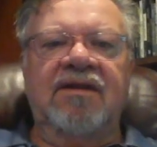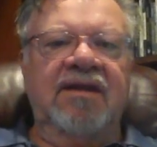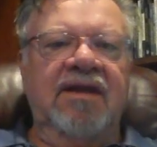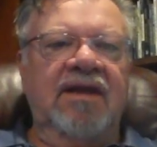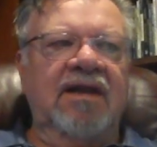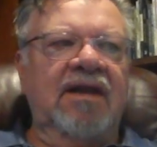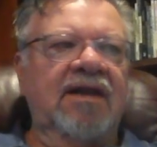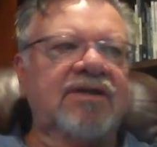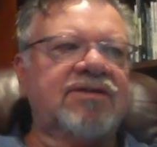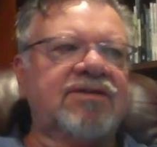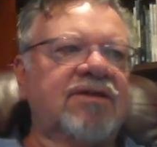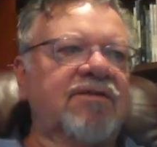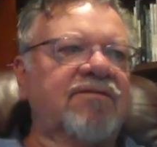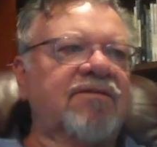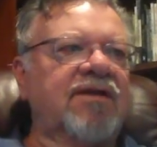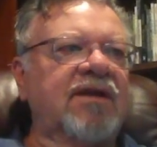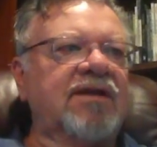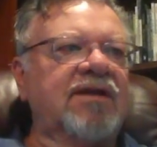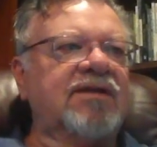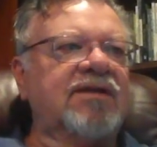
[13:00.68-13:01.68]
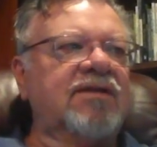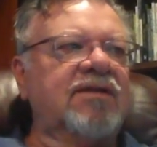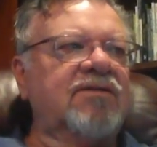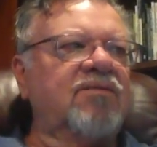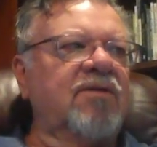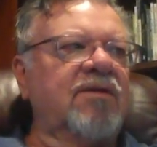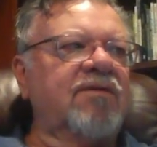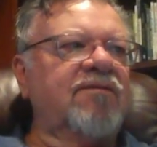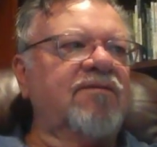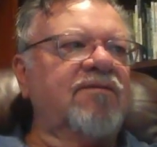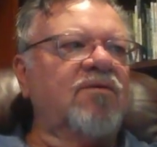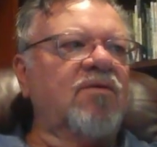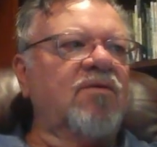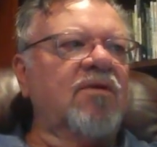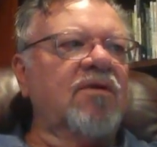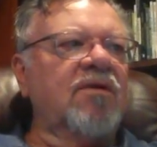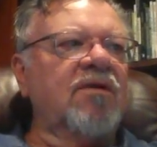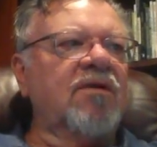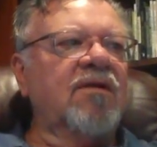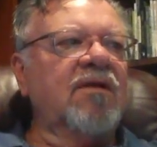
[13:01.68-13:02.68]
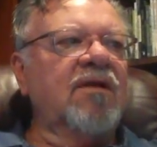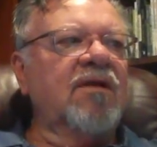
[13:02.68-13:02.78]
in the election of 1924.